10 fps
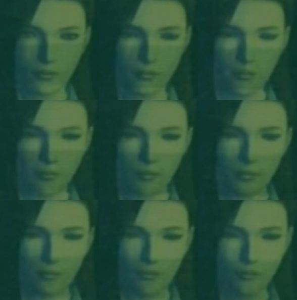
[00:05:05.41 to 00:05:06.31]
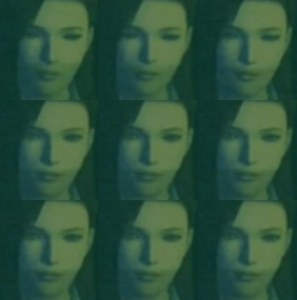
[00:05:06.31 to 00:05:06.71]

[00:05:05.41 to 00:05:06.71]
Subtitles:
What's going on?